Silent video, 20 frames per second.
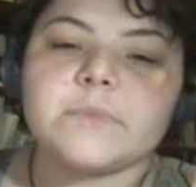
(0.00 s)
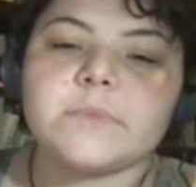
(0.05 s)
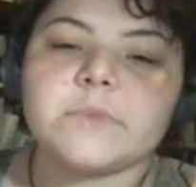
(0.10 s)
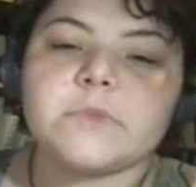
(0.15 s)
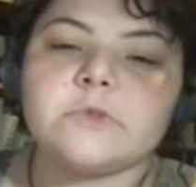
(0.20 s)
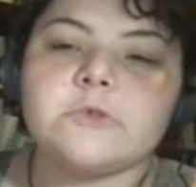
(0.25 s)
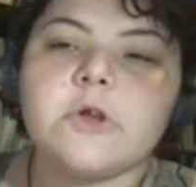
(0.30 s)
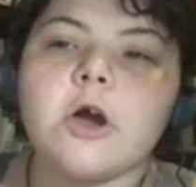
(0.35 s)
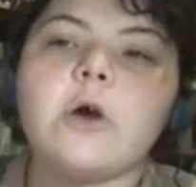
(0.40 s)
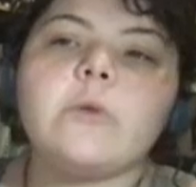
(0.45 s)

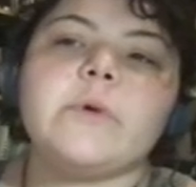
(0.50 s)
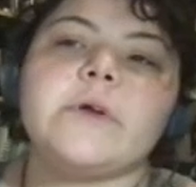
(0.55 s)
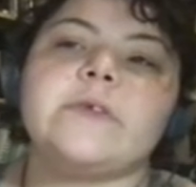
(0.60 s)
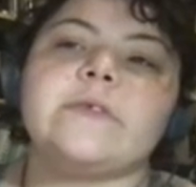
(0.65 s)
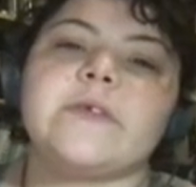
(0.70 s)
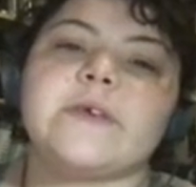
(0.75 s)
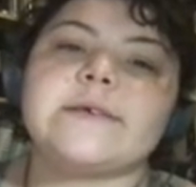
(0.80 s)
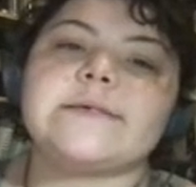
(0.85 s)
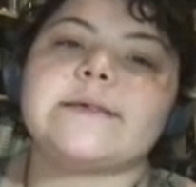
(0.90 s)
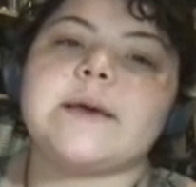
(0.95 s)
Knowing
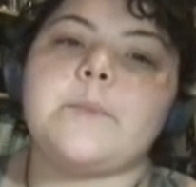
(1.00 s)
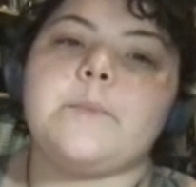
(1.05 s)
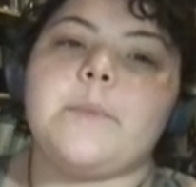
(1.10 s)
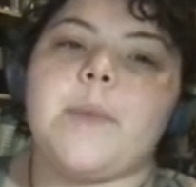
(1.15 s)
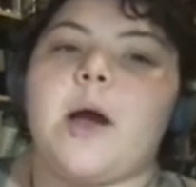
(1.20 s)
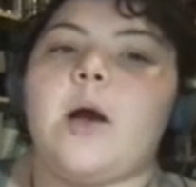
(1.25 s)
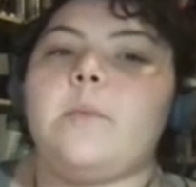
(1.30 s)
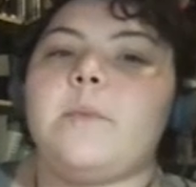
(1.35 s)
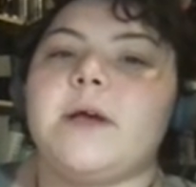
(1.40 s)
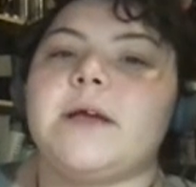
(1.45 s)
this
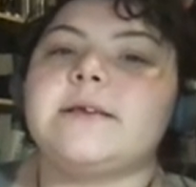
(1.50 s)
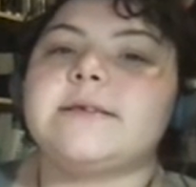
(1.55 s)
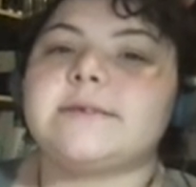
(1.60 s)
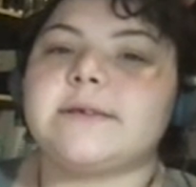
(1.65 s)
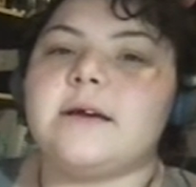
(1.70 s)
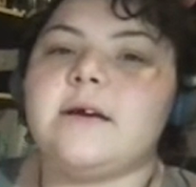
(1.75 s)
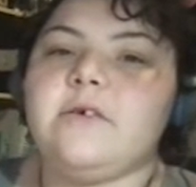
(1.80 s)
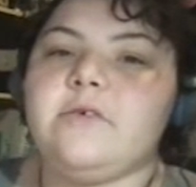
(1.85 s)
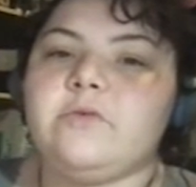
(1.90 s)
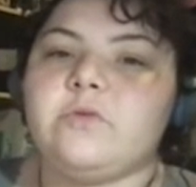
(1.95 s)
about
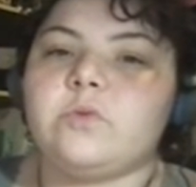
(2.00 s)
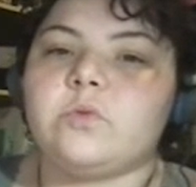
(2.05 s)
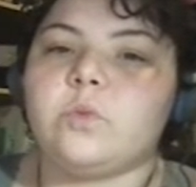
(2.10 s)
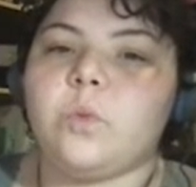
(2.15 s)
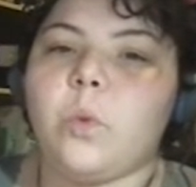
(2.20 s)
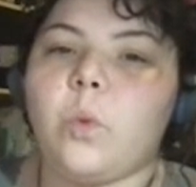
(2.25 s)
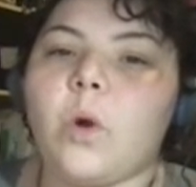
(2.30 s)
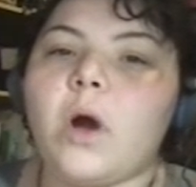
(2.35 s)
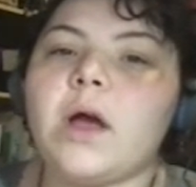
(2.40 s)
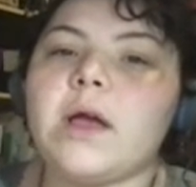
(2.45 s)
myself
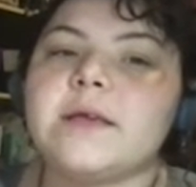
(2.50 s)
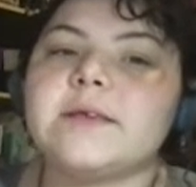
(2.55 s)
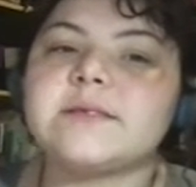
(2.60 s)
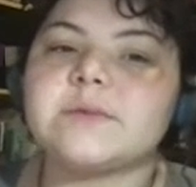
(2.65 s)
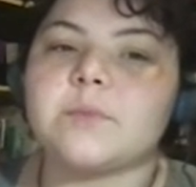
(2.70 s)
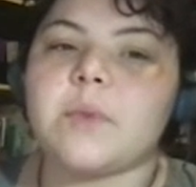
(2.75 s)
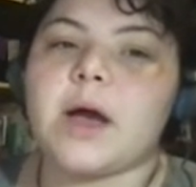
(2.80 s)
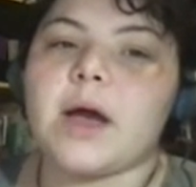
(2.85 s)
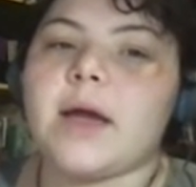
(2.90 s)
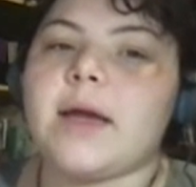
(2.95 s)
was
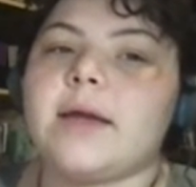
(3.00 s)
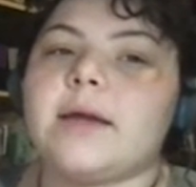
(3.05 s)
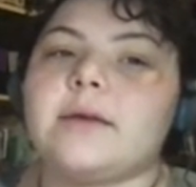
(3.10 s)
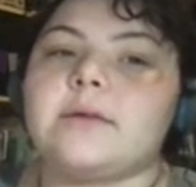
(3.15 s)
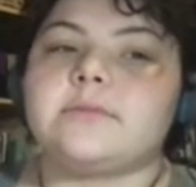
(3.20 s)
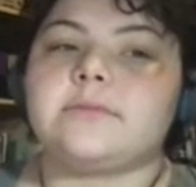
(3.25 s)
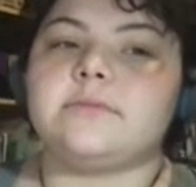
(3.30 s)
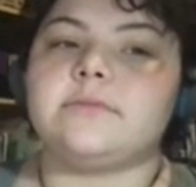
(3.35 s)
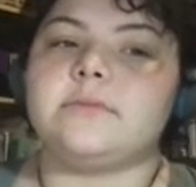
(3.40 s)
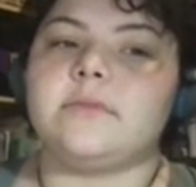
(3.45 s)
my
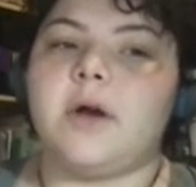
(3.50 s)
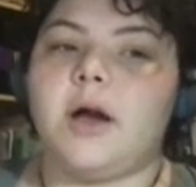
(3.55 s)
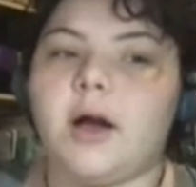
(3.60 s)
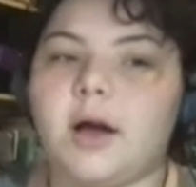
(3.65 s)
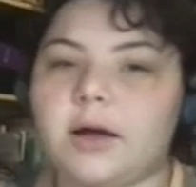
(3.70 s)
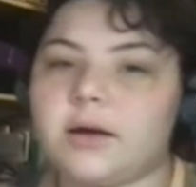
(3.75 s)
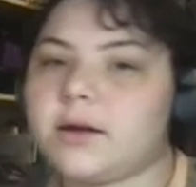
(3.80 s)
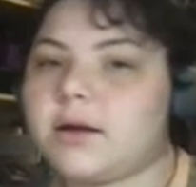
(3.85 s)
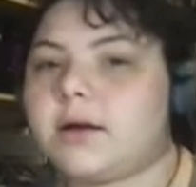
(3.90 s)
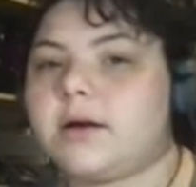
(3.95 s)

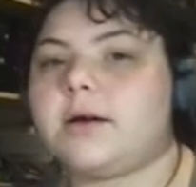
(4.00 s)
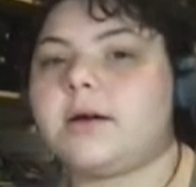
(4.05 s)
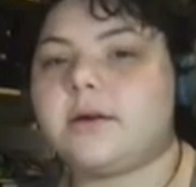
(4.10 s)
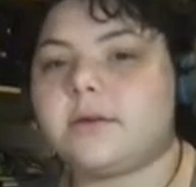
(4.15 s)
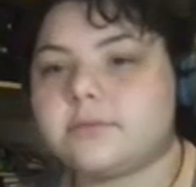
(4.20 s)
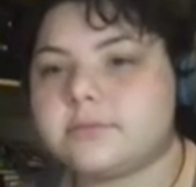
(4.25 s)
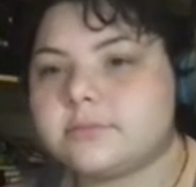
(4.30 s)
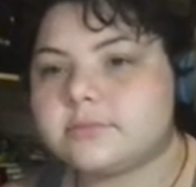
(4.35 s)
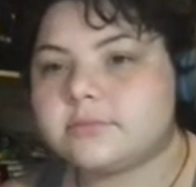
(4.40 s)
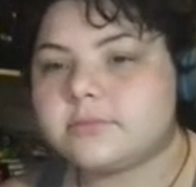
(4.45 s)

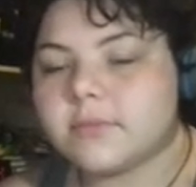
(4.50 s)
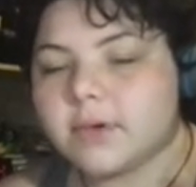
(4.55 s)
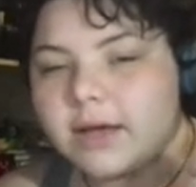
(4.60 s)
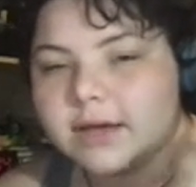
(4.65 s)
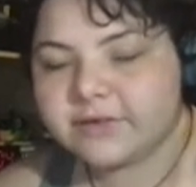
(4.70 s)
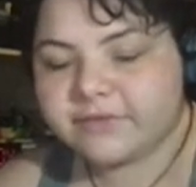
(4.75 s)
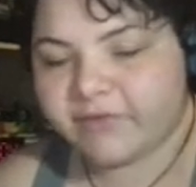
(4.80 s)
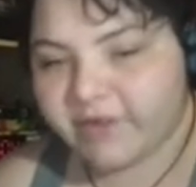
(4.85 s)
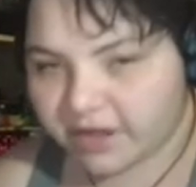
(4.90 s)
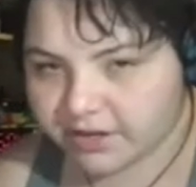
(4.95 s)
aha
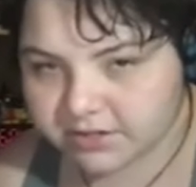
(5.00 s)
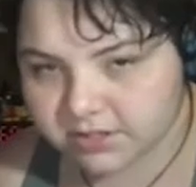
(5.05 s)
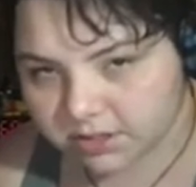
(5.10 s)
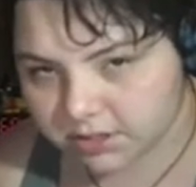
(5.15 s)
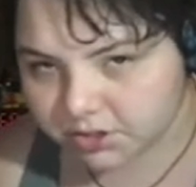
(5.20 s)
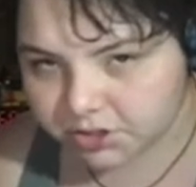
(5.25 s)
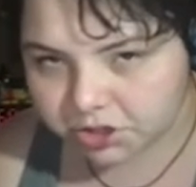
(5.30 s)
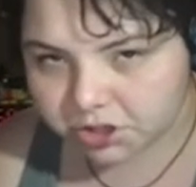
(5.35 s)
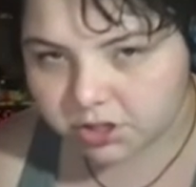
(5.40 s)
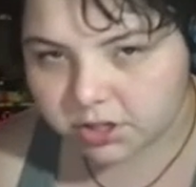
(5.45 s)

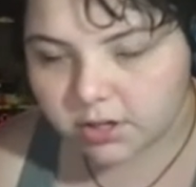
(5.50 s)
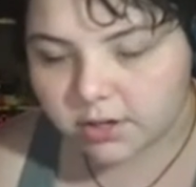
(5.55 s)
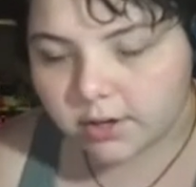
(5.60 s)
advantage.